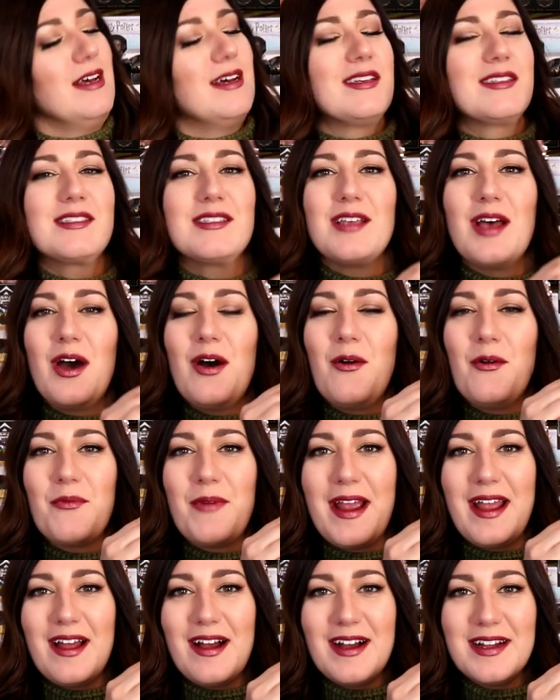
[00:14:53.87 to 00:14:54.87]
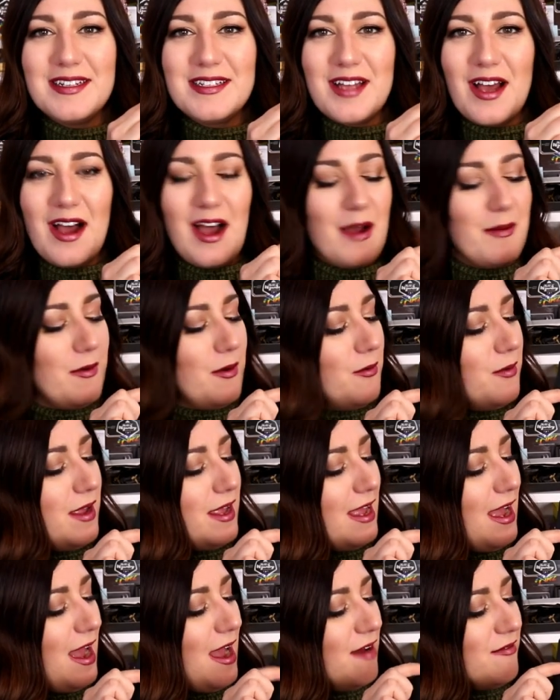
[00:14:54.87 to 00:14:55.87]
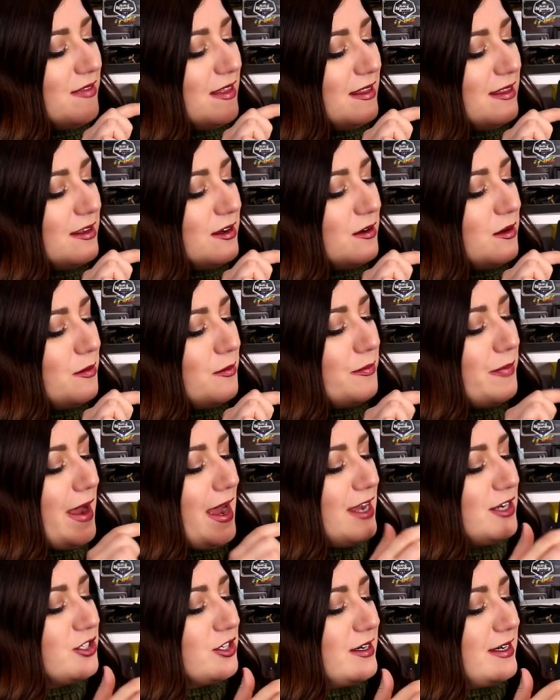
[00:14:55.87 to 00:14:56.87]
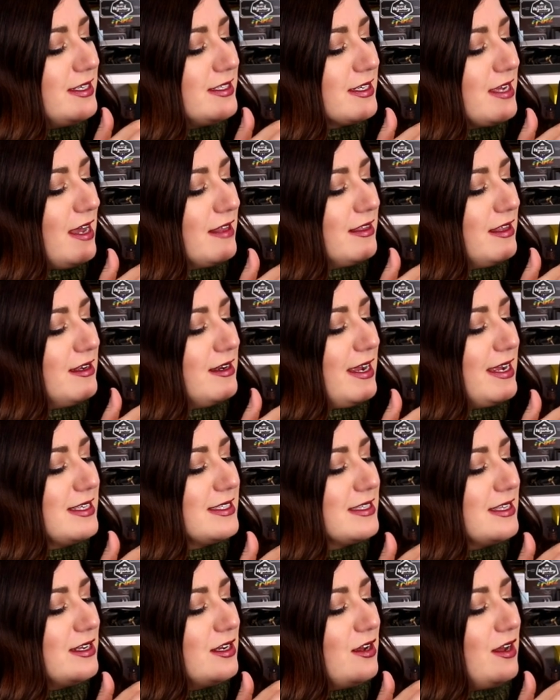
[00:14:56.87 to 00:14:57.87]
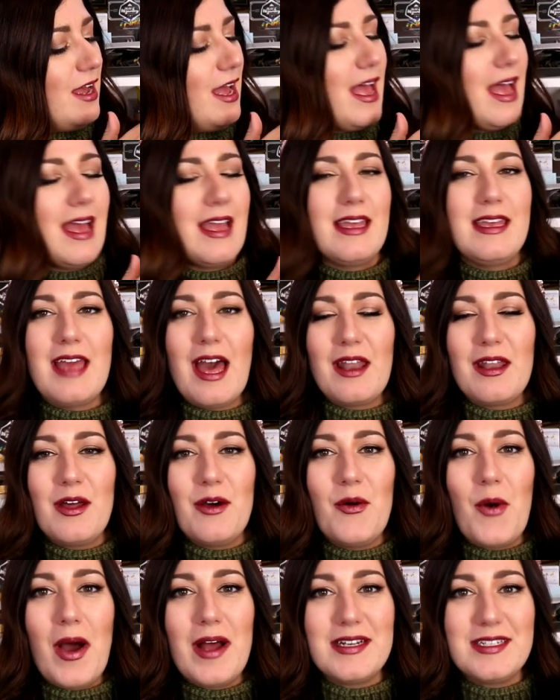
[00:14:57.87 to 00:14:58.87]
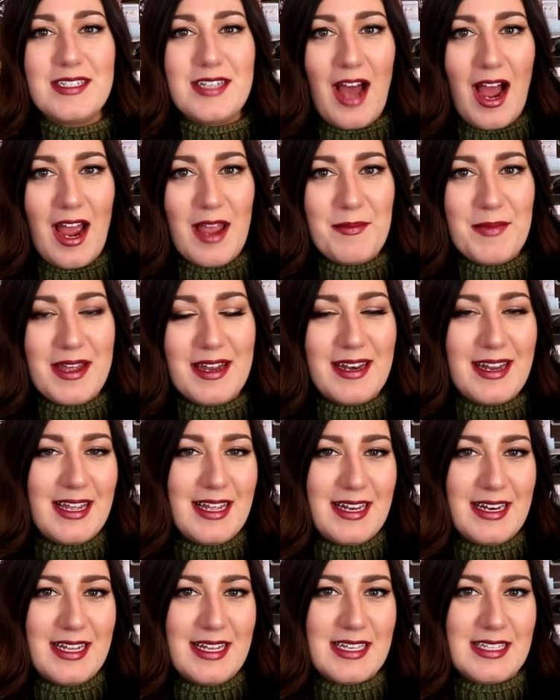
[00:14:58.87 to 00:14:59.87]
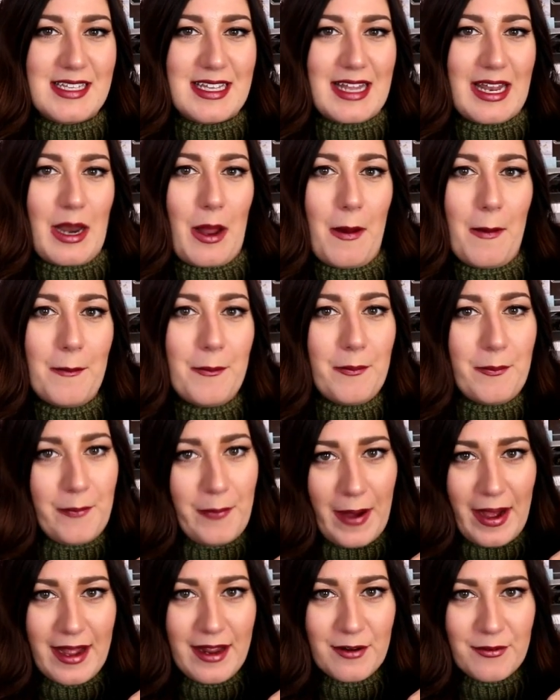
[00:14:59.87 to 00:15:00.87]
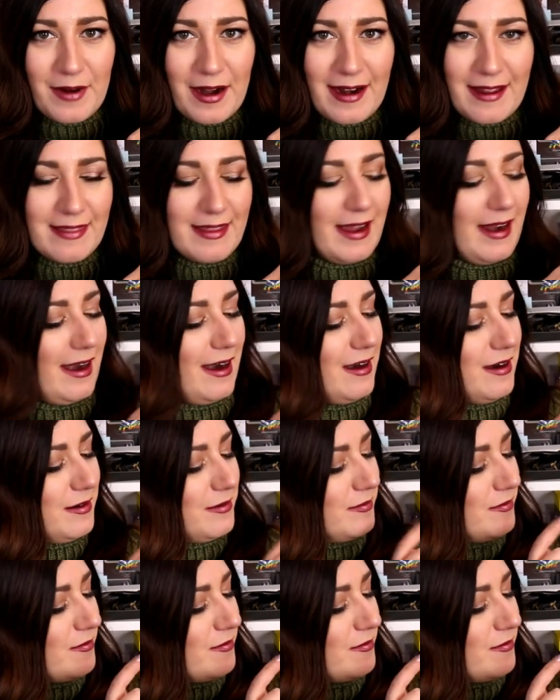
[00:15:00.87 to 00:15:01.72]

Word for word: So right on top we have the little badger and he's got the nice little yellow diamond in his little butt right there.